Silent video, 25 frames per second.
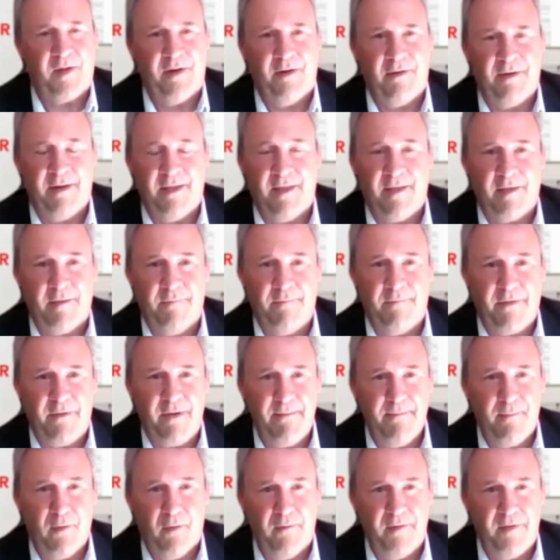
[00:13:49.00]
That's a very
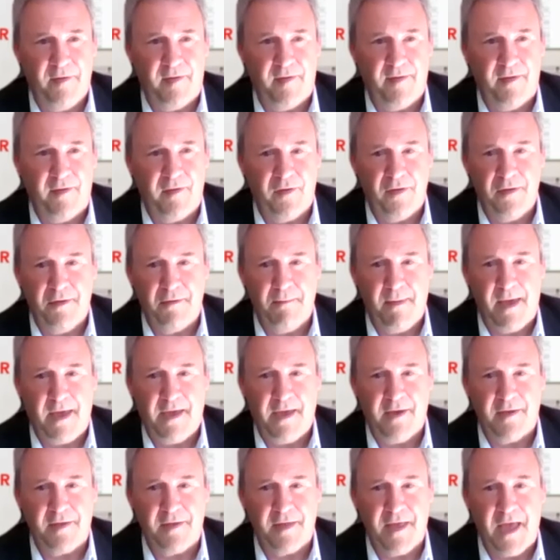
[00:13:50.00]
important distinction to
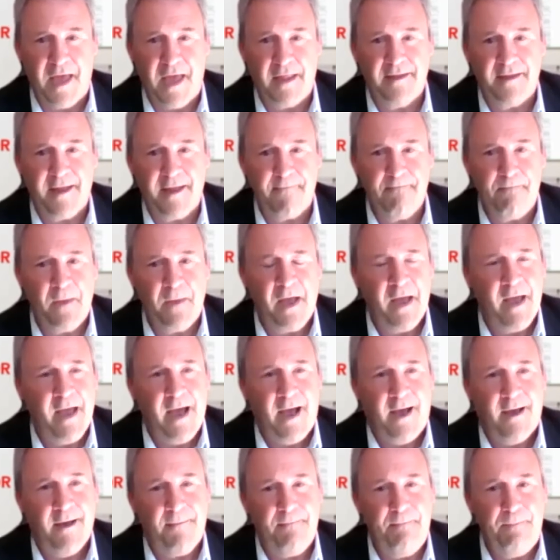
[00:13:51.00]
make, isn't it? And
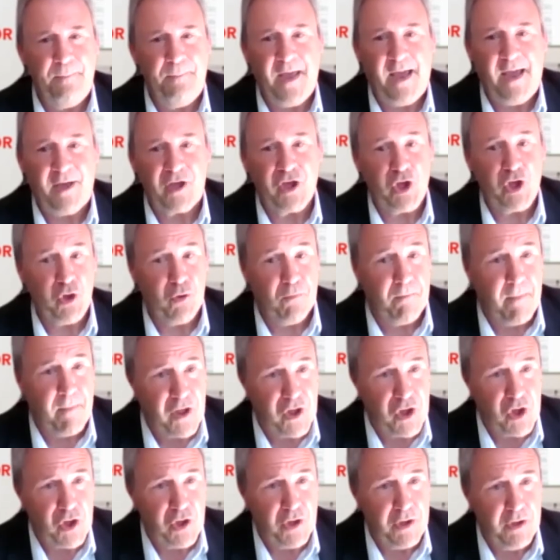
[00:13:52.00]
actually, you
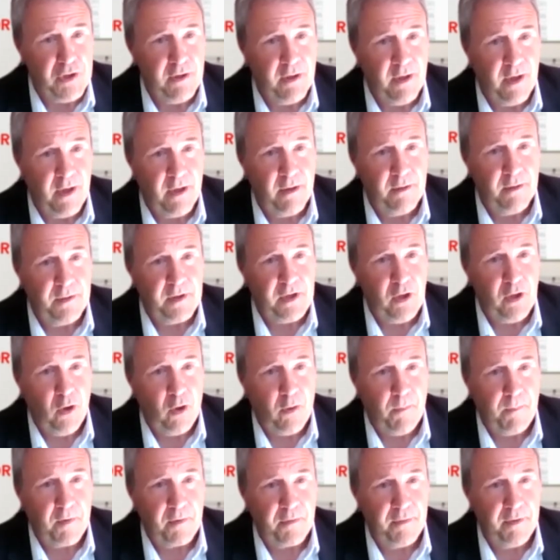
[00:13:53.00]
mentioned the
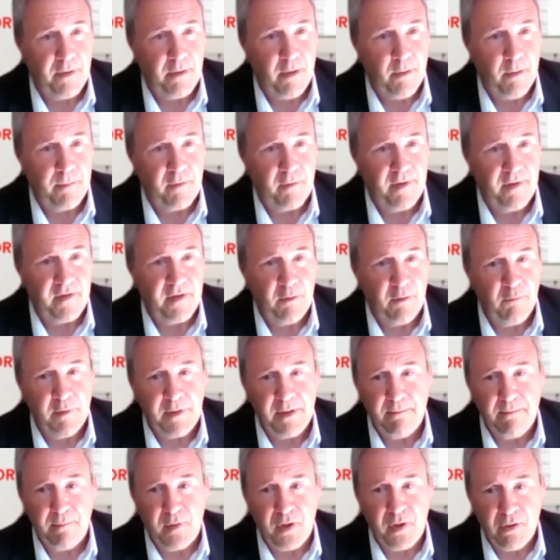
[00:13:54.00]
Operating with
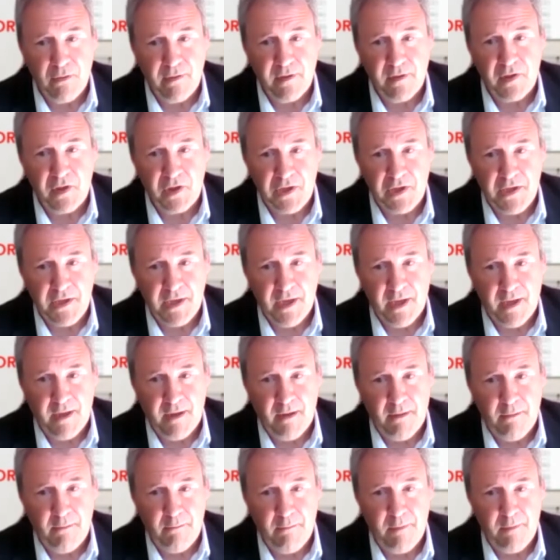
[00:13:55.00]
Impunity
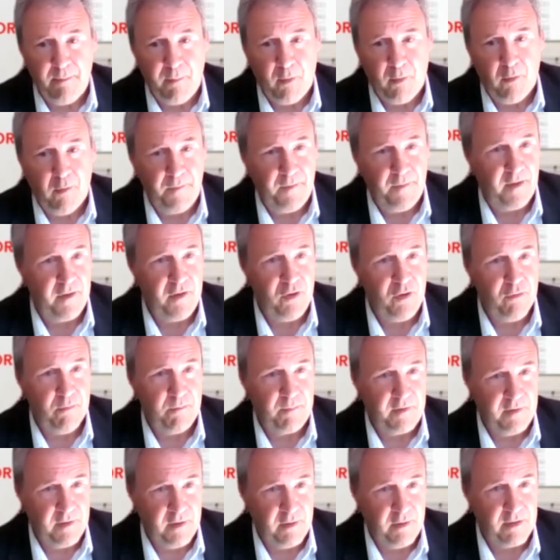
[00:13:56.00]
report that you
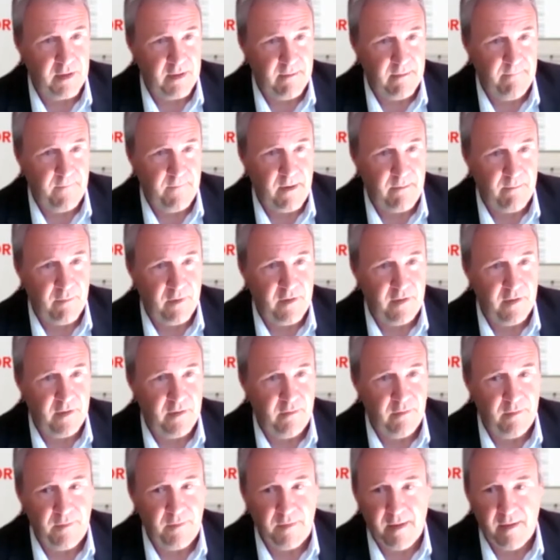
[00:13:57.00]
produced in February
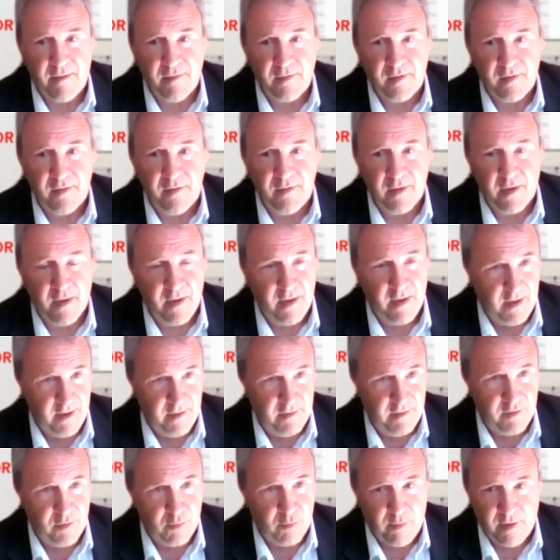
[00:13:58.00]

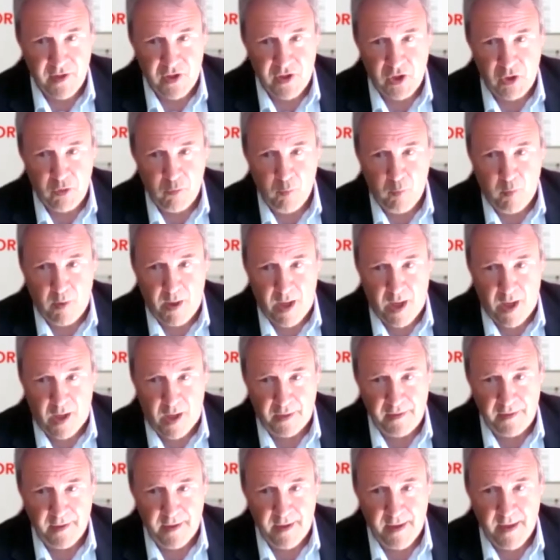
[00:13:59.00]

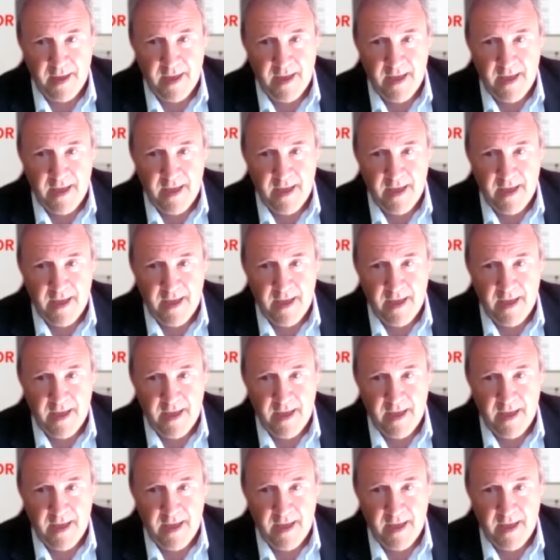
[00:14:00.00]
2021.